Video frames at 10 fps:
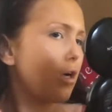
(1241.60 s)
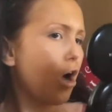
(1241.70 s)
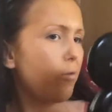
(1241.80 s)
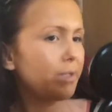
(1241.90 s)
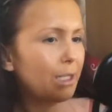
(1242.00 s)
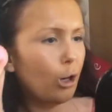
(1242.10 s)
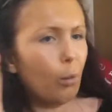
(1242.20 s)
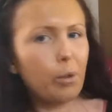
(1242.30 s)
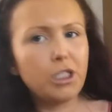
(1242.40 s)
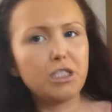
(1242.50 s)
Obviously I'm
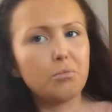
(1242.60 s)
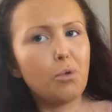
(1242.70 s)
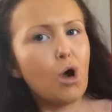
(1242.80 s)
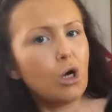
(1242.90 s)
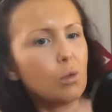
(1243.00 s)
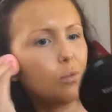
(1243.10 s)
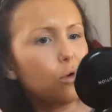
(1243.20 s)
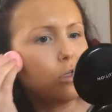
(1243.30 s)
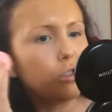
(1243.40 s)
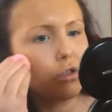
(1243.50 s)
going to put some powder,
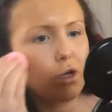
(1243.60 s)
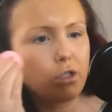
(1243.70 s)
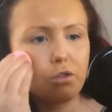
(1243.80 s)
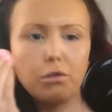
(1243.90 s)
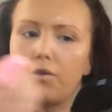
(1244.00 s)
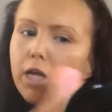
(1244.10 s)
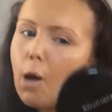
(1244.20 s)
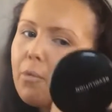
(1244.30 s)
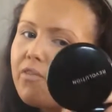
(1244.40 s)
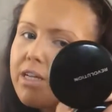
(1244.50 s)
bronzer, contour over
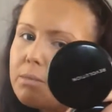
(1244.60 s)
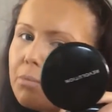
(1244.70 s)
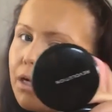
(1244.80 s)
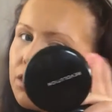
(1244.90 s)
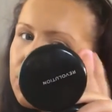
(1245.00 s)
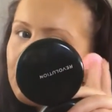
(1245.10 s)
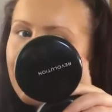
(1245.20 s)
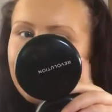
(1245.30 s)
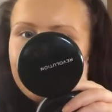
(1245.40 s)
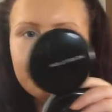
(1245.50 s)
top of this, but I just
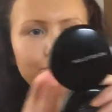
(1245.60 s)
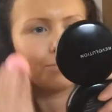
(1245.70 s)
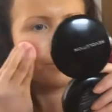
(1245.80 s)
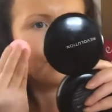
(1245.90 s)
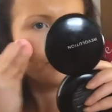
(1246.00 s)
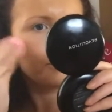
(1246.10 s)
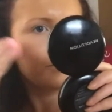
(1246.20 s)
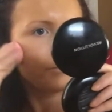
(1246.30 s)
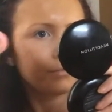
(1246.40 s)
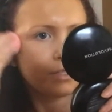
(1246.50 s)
want
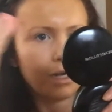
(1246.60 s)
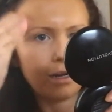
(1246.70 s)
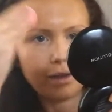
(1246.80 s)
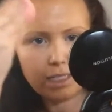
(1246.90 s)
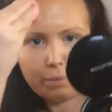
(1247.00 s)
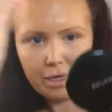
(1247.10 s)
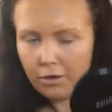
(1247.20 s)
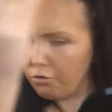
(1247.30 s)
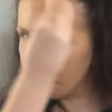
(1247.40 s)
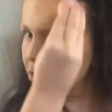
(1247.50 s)
a nice bit
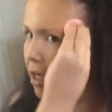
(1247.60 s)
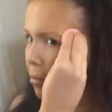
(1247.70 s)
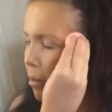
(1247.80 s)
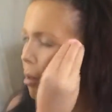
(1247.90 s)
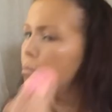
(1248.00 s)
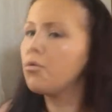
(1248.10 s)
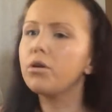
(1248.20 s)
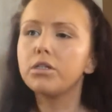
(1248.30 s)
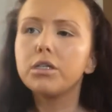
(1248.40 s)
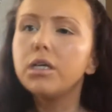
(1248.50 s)
of cream
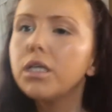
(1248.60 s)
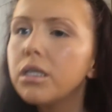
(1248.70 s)
bronzer.